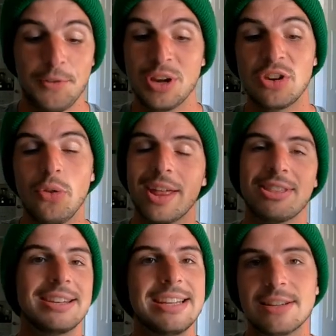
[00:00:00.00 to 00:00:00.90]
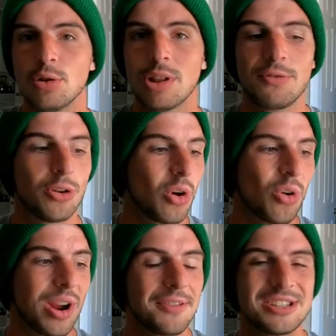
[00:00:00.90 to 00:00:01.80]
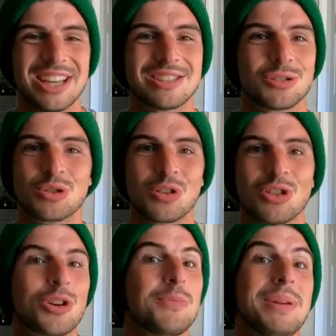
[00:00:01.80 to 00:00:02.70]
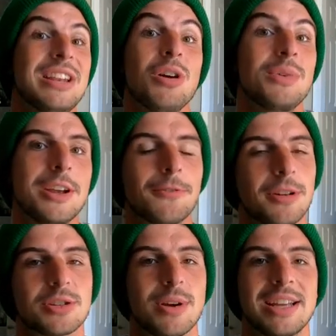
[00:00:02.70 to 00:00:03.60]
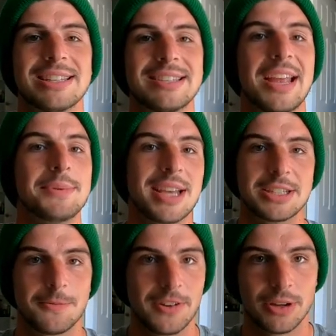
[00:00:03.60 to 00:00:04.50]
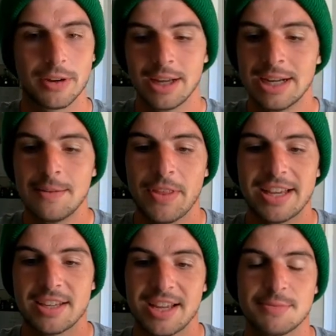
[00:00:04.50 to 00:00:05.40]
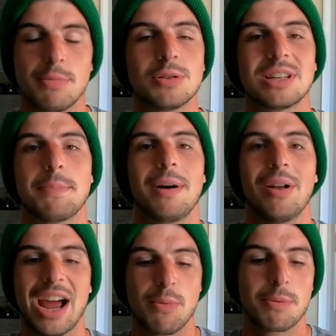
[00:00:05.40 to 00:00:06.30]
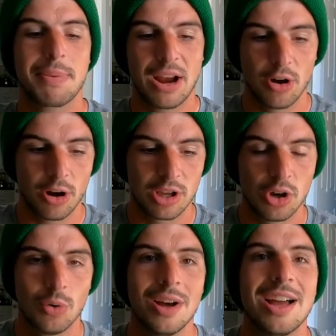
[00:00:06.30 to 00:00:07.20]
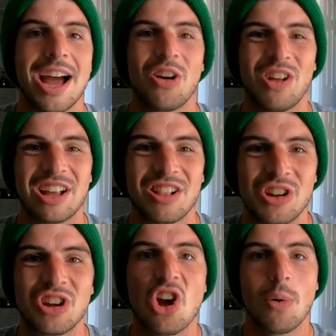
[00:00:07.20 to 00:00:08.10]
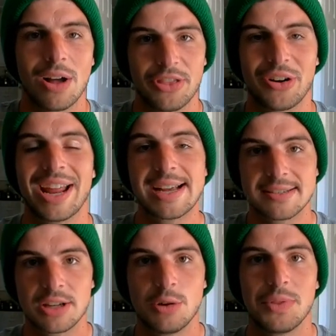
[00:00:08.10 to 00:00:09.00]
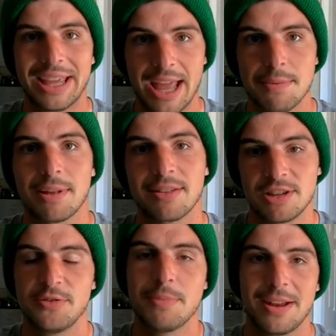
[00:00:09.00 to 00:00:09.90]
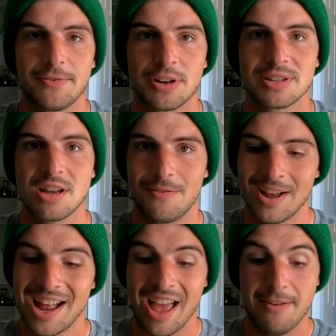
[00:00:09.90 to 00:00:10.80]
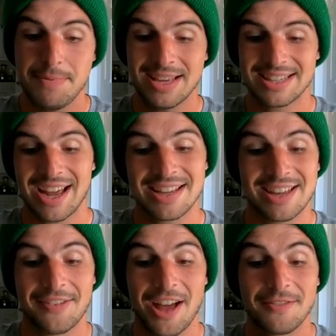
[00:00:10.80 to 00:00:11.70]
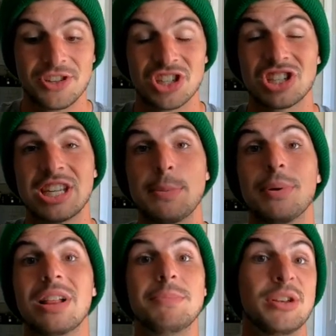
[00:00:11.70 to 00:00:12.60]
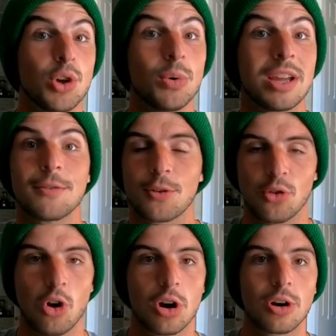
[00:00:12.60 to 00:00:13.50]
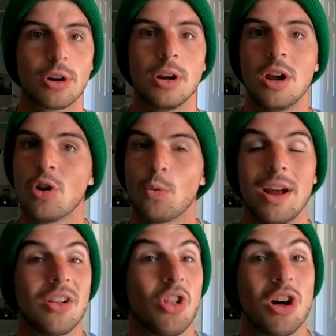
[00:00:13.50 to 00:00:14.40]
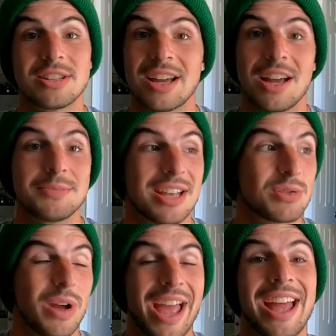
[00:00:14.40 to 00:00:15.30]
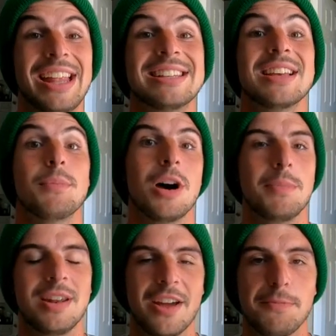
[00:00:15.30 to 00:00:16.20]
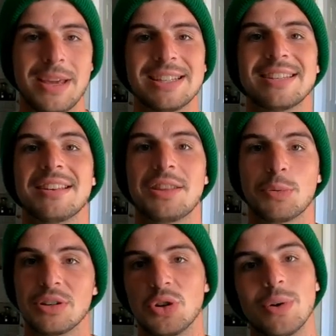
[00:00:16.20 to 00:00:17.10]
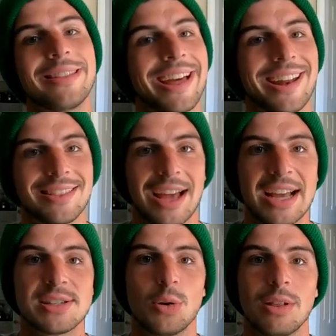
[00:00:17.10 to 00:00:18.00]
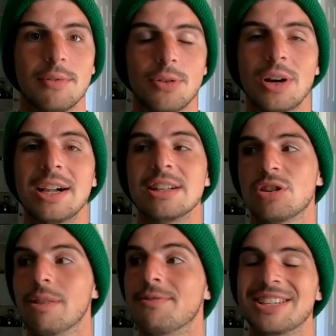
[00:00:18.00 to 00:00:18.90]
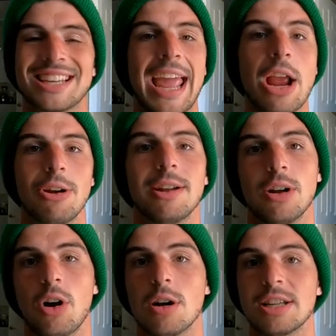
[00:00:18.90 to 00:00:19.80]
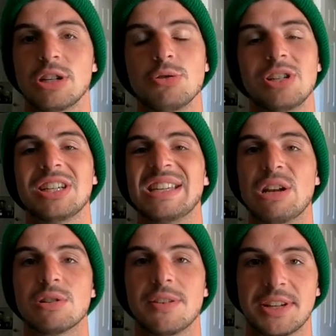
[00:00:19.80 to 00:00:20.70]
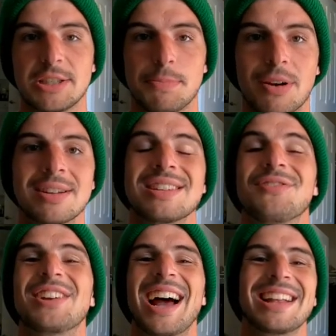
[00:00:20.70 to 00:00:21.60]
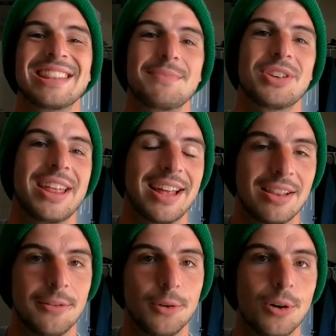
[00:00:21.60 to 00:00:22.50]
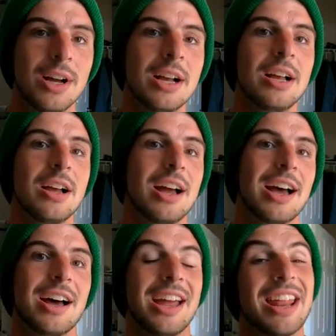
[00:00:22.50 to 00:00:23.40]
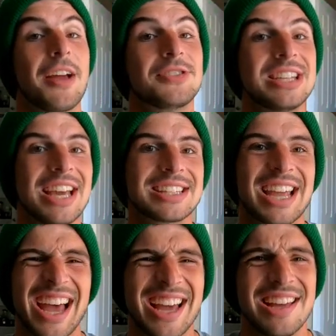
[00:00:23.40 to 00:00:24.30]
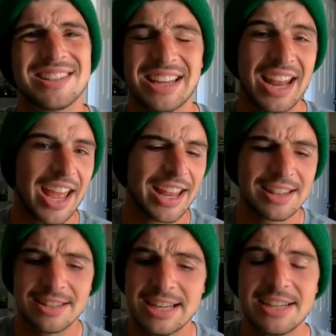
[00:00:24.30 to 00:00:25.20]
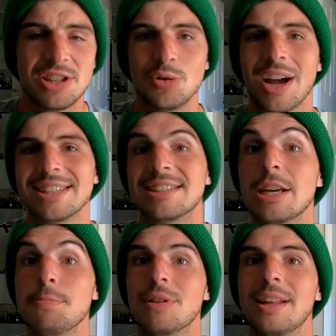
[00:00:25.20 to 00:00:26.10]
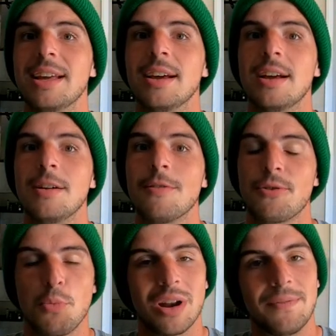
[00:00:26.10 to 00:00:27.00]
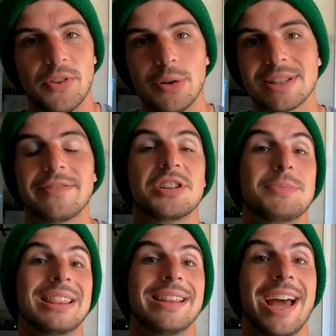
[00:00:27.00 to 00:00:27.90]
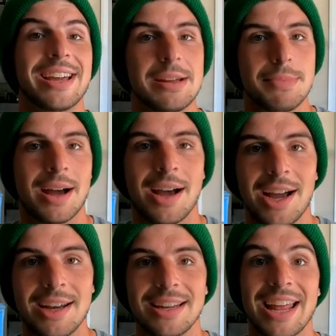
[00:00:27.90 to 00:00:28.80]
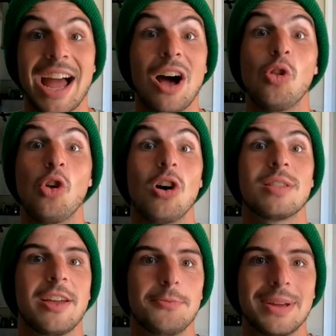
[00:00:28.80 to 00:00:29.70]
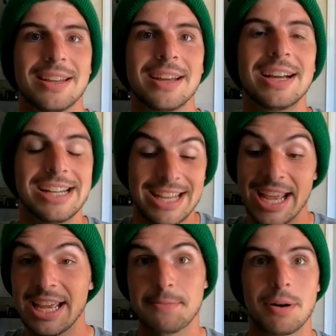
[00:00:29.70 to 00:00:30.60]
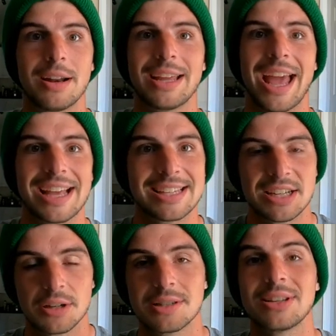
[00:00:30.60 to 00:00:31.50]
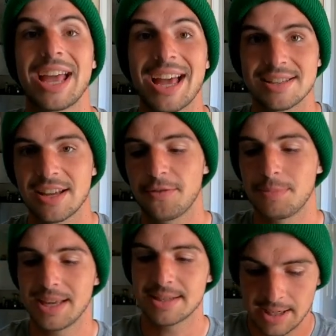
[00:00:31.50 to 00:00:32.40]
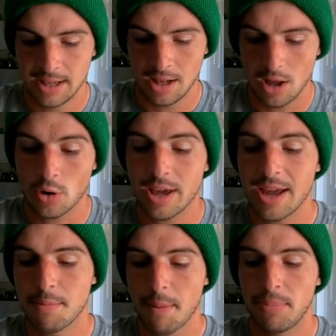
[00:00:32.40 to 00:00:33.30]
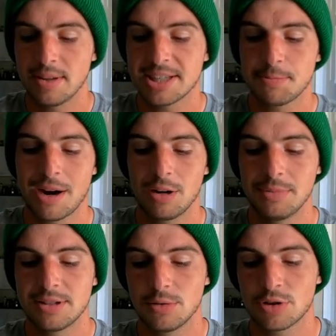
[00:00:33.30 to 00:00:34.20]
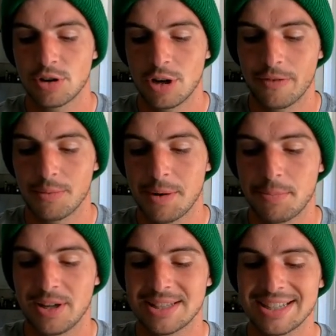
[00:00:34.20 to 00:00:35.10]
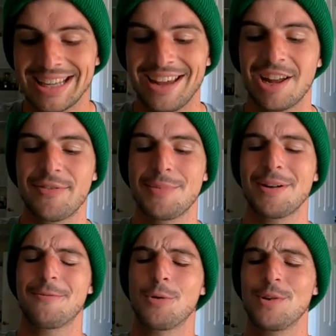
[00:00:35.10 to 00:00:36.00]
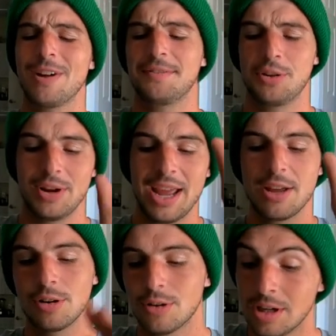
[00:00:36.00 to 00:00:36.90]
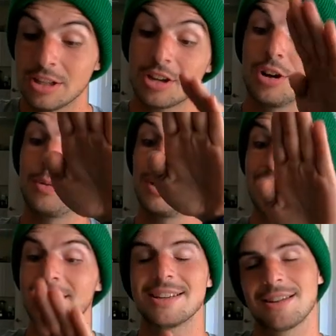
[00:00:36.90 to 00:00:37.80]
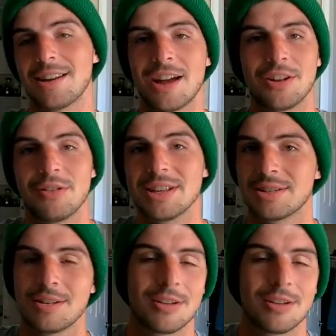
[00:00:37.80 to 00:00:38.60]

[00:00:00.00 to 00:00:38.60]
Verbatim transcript: you can do that, the D2 level or FCS, there can be no difference, right? It's the same sized field. It's, it's mostly about how prepared are you? How likely are you to go out there and execute the game plan that you've made for yourself? FBS guys have, have just typically been doing it for longer, right? A lot of times that's what ends them up in FBS is that they were doing that at the high school level. So they've just carried it on. It's usually just years of experience that have gotten them to that level. Uh, and FCS guys and, and D2 guys typically, from what I've noticed, have just been lagging behind in how long they've been taking punting as seriously as FBS guys. Okay, my punts spiral but don't turn over. My punts get off about a 45 degree angle, go up like this. I, I know this